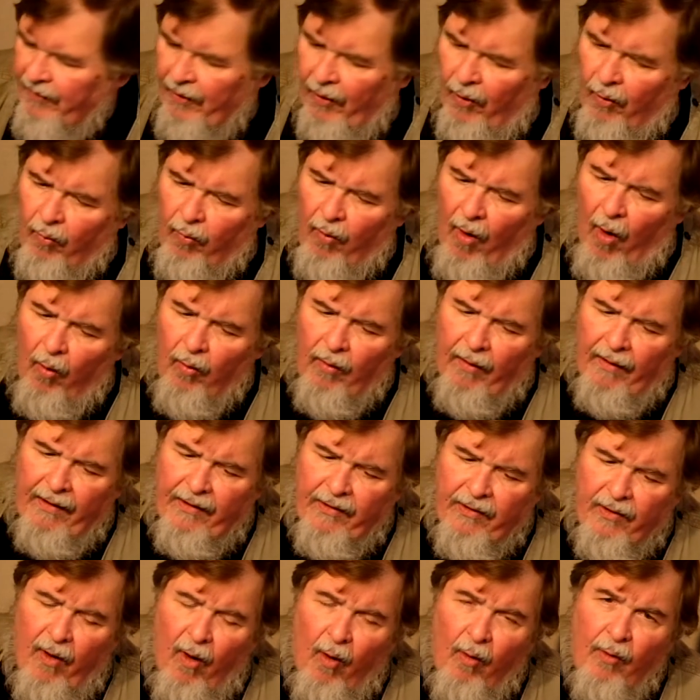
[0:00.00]
that are rolling,
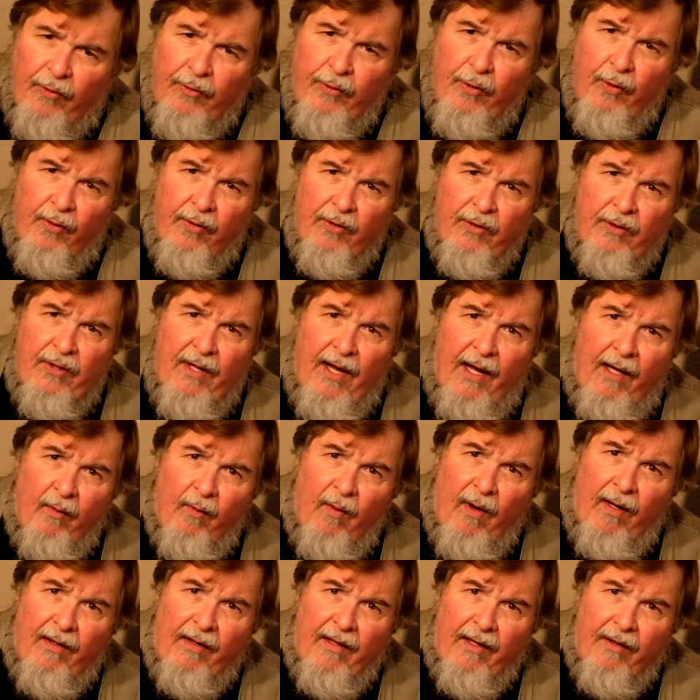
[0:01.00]
as long as you can stand
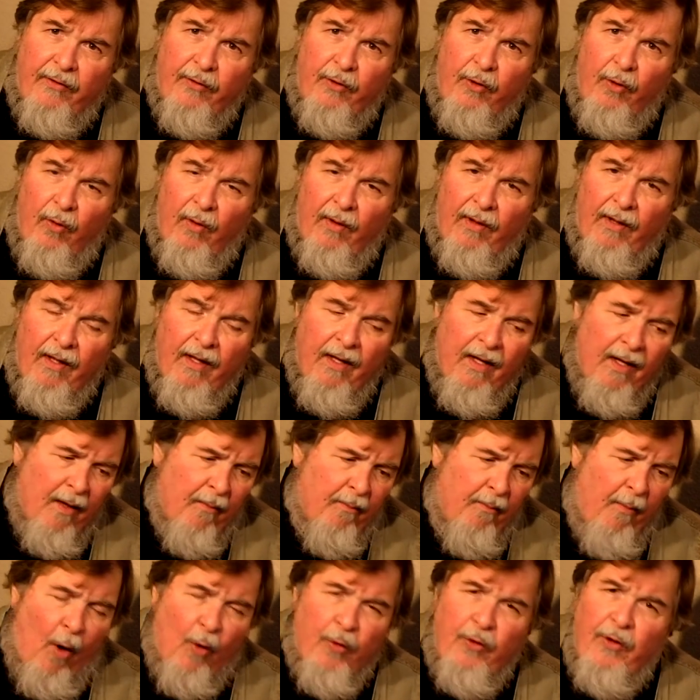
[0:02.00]
right next to it,
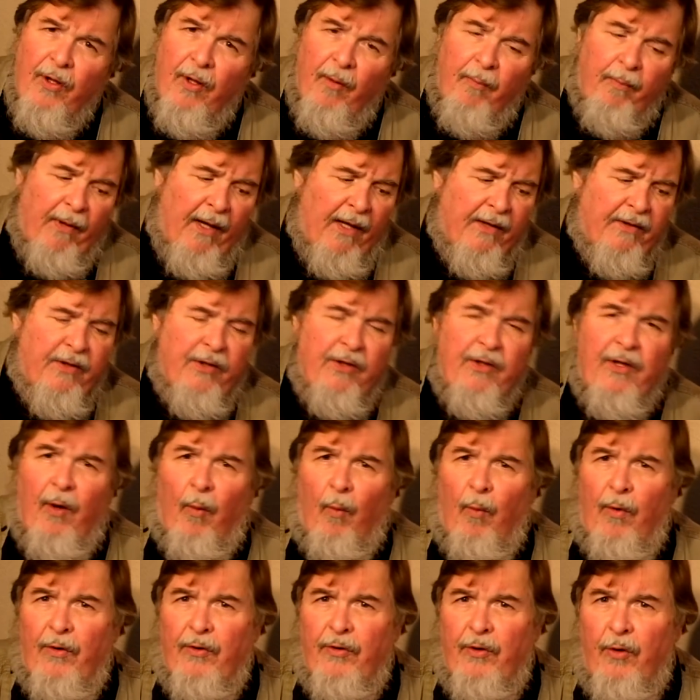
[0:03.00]
most of the places
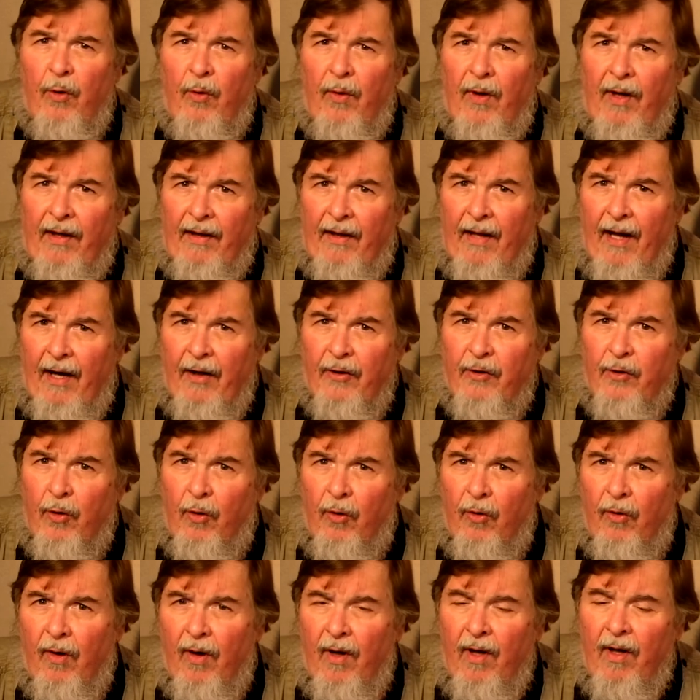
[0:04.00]
that we shoot in
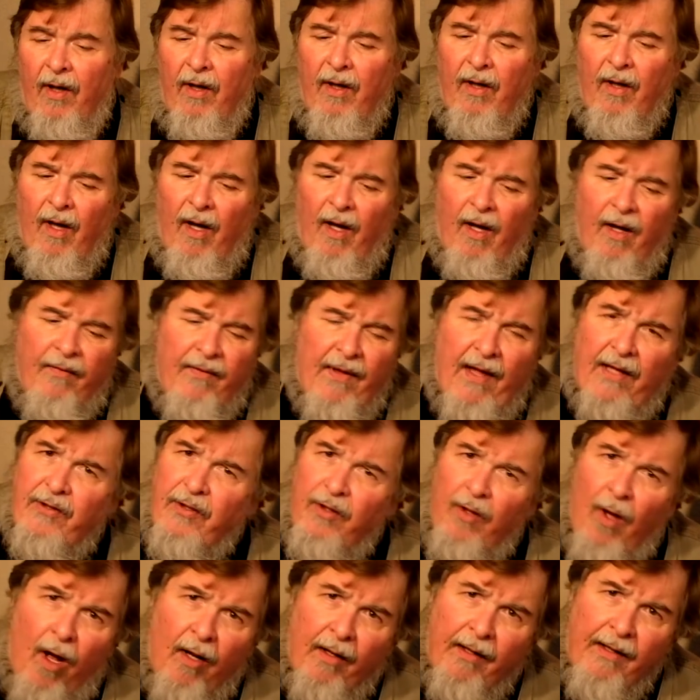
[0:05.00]
nature,
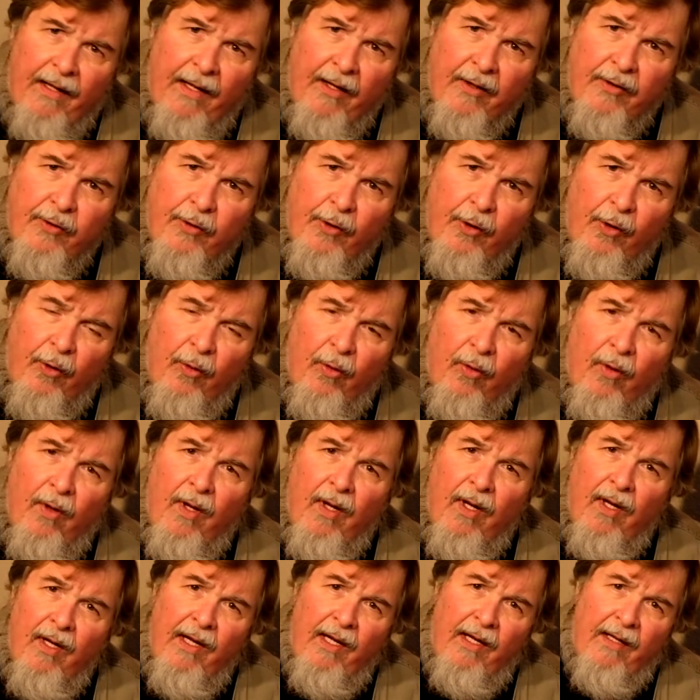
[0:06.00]
that's not an issue.
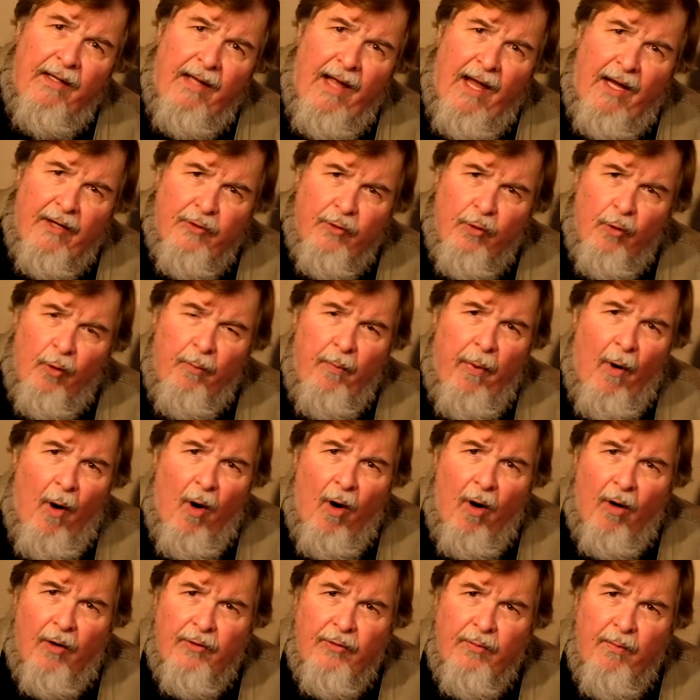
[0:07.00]
In national
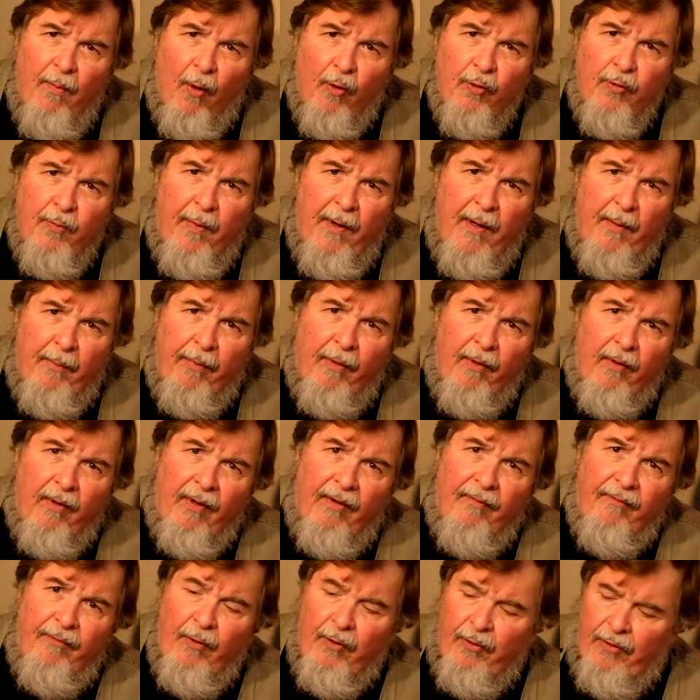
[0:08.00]
parks, most people,
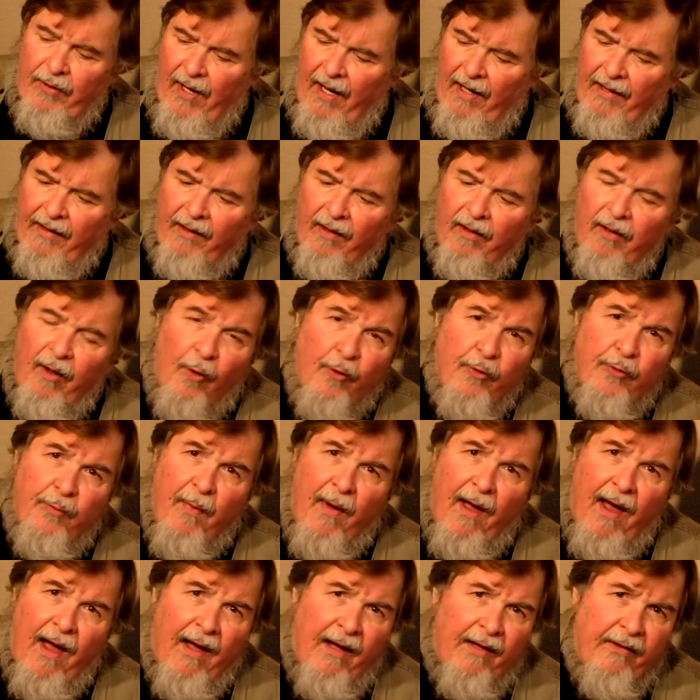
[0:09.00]
if you're standing close
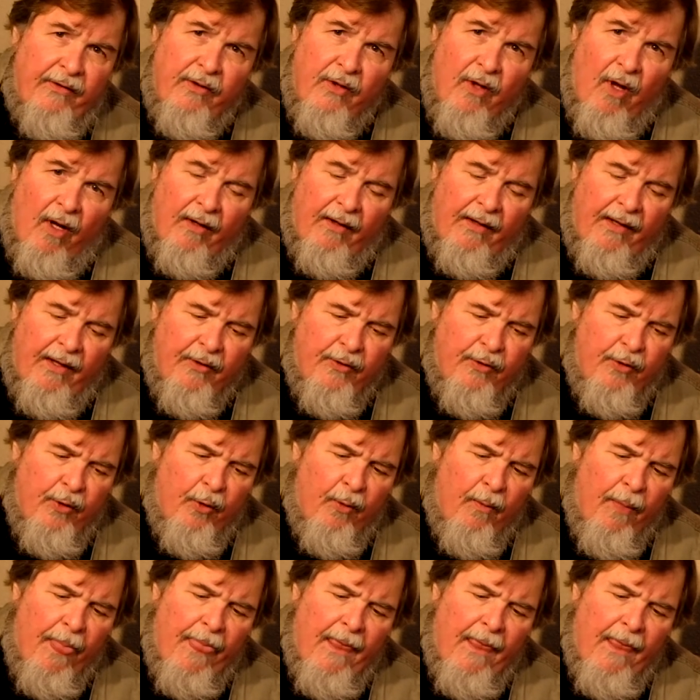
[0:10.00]
by, it's not an issue.